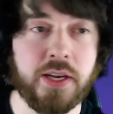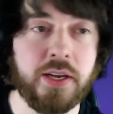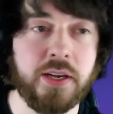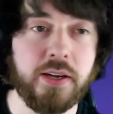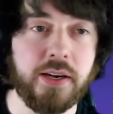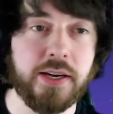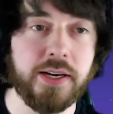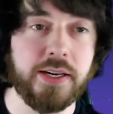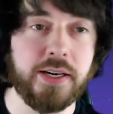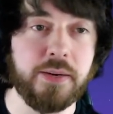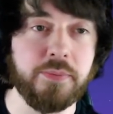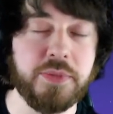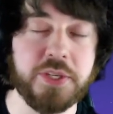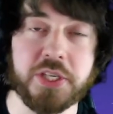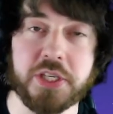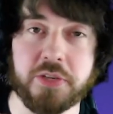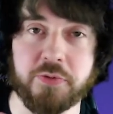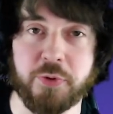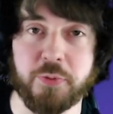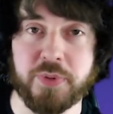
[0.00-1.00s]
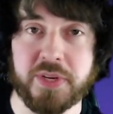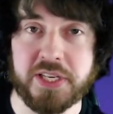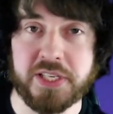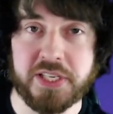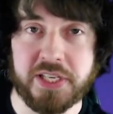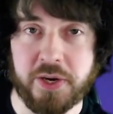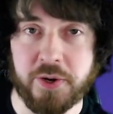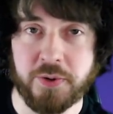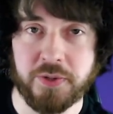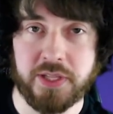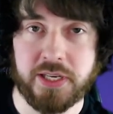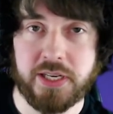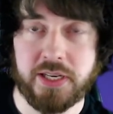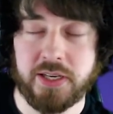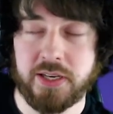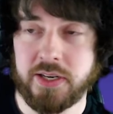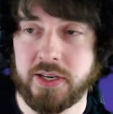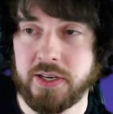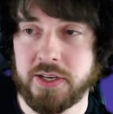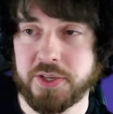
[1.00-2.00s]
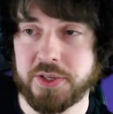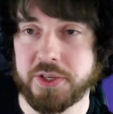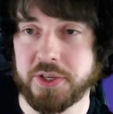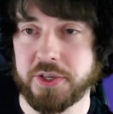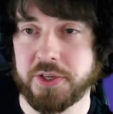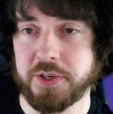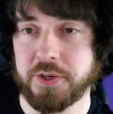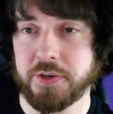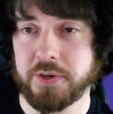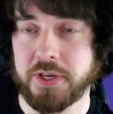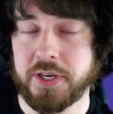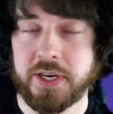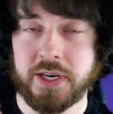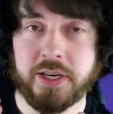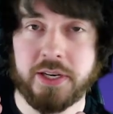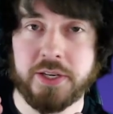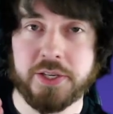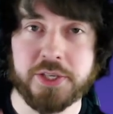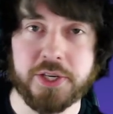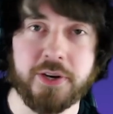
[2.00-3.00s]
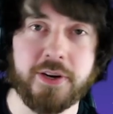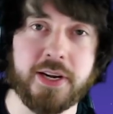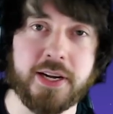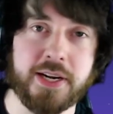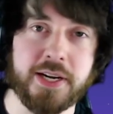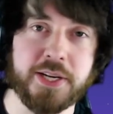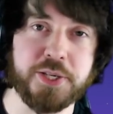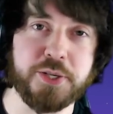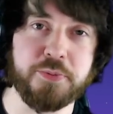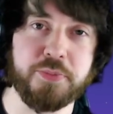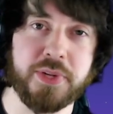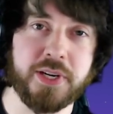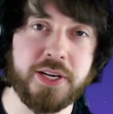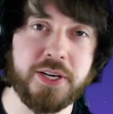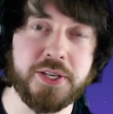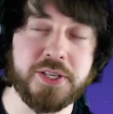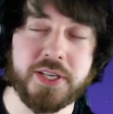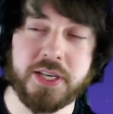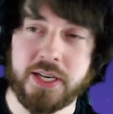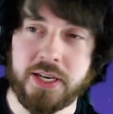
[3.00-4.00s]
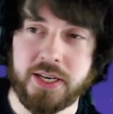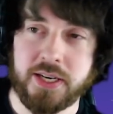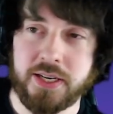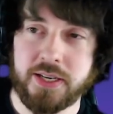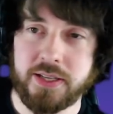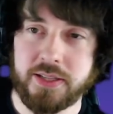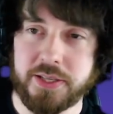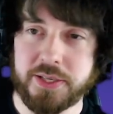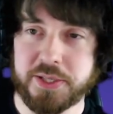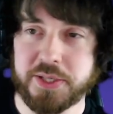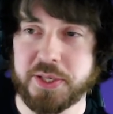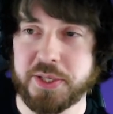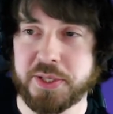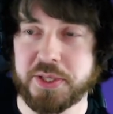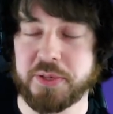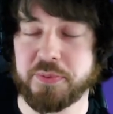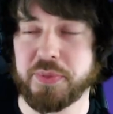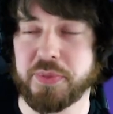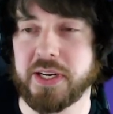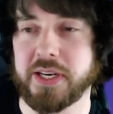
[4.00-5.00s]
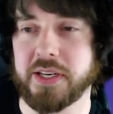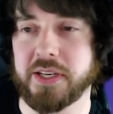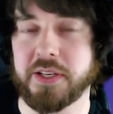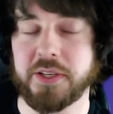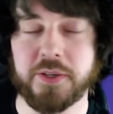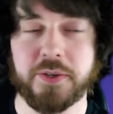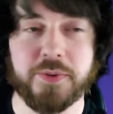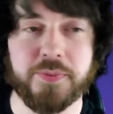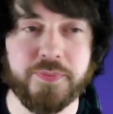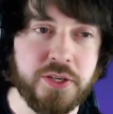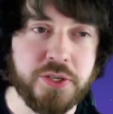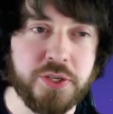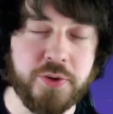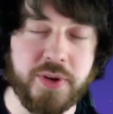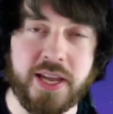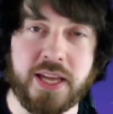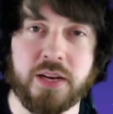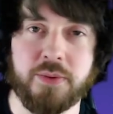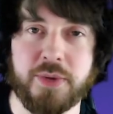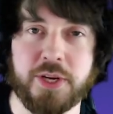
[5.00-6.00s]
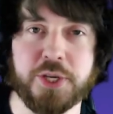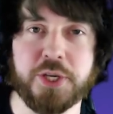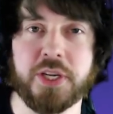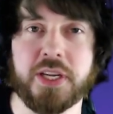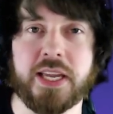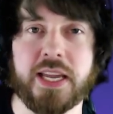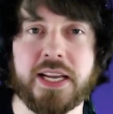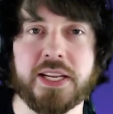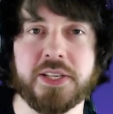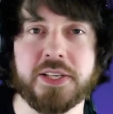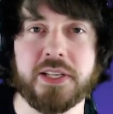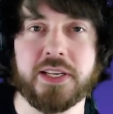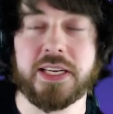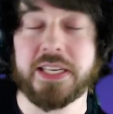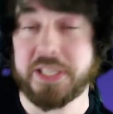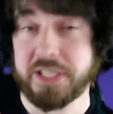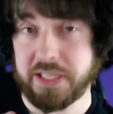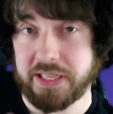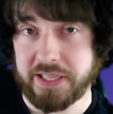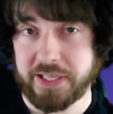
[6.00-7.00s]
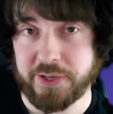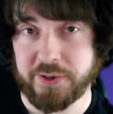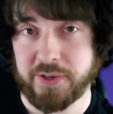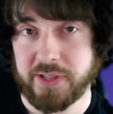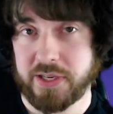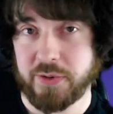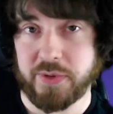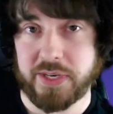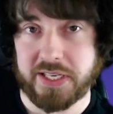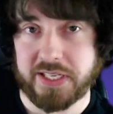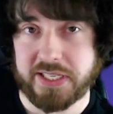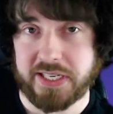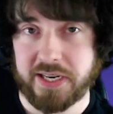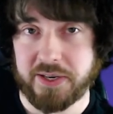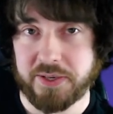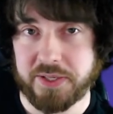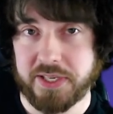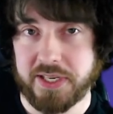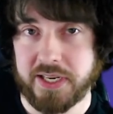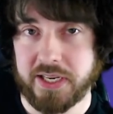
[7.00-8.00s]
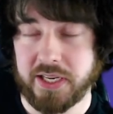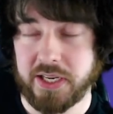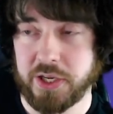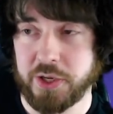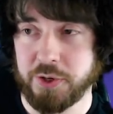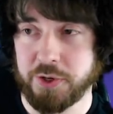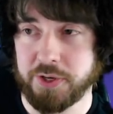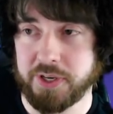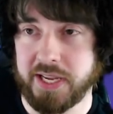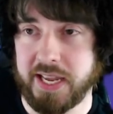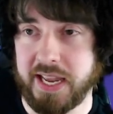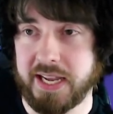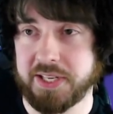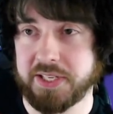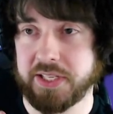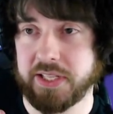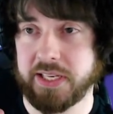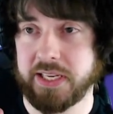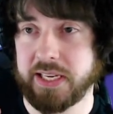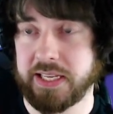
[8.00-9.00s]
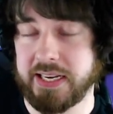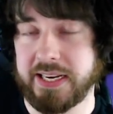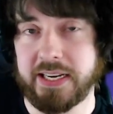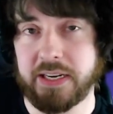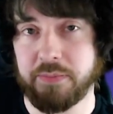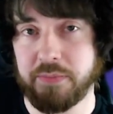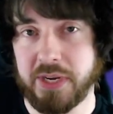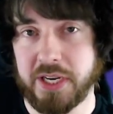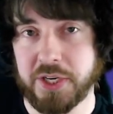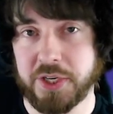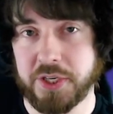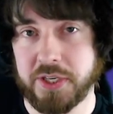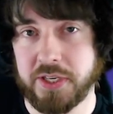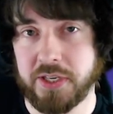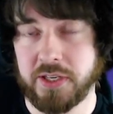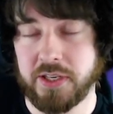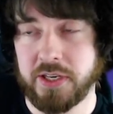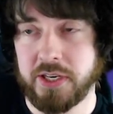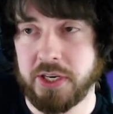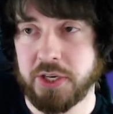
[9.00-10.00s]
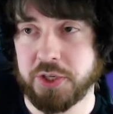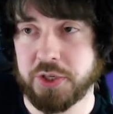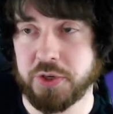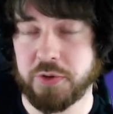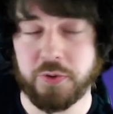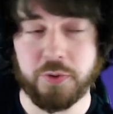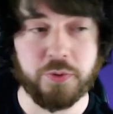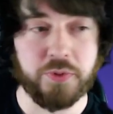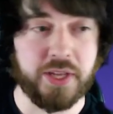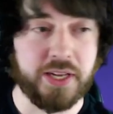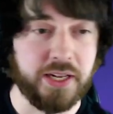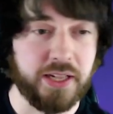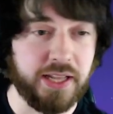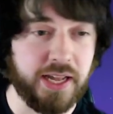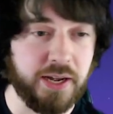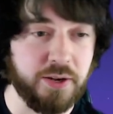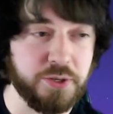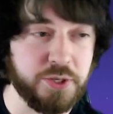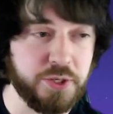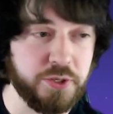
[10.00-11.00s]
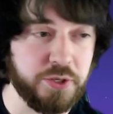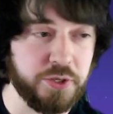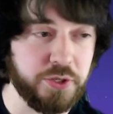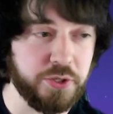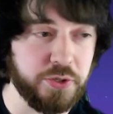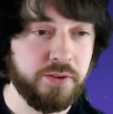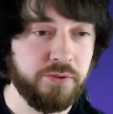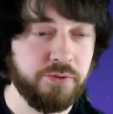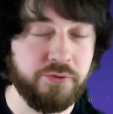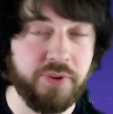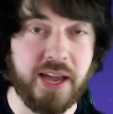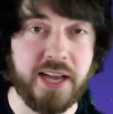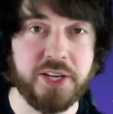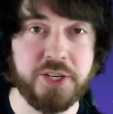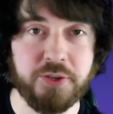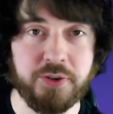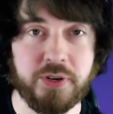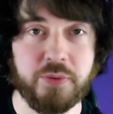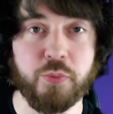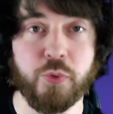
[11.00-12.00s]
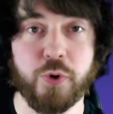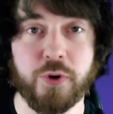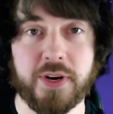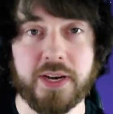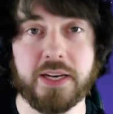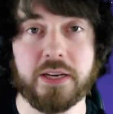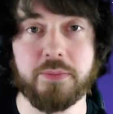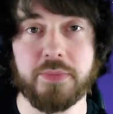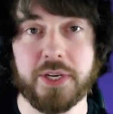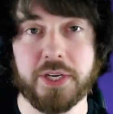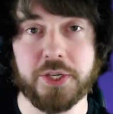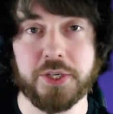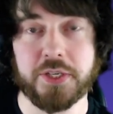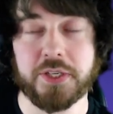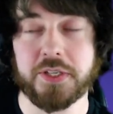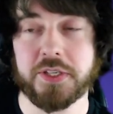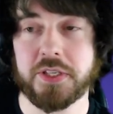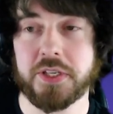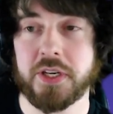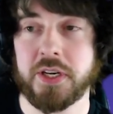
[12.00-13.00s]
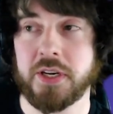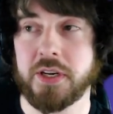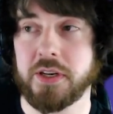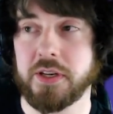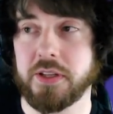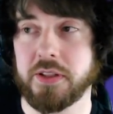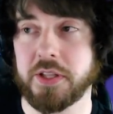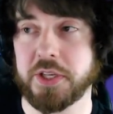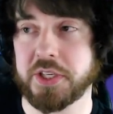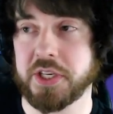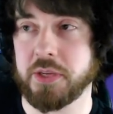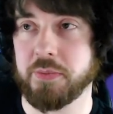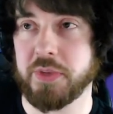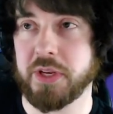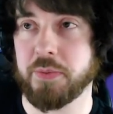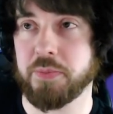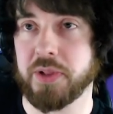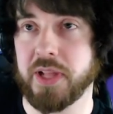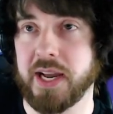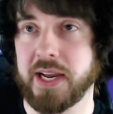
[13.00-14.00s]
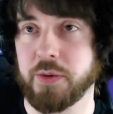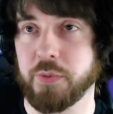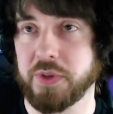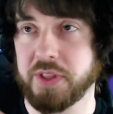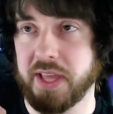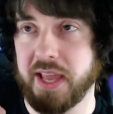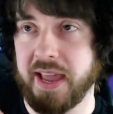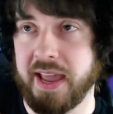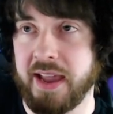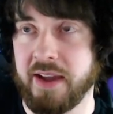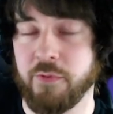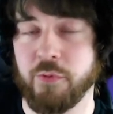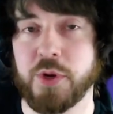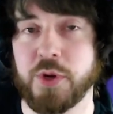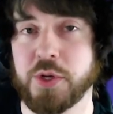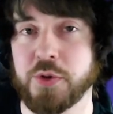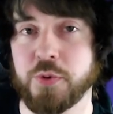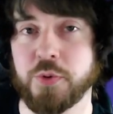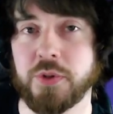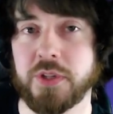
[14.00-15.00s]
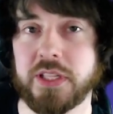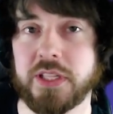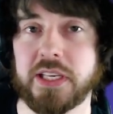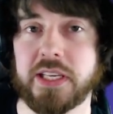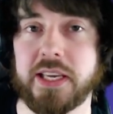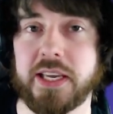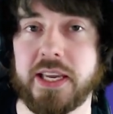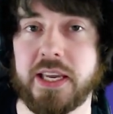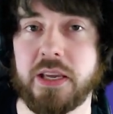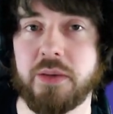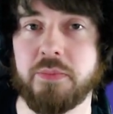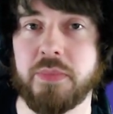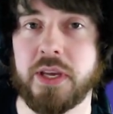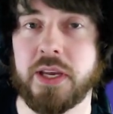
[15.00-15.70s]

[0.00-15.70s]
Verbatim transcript: Um, this is for PC only, so sorry console players, this doesn't apply to you. So animation canceling is literally what it sounds like. You're canceling an animation, so that allows you to do faster and more animations. This can be applied with every tool in the game,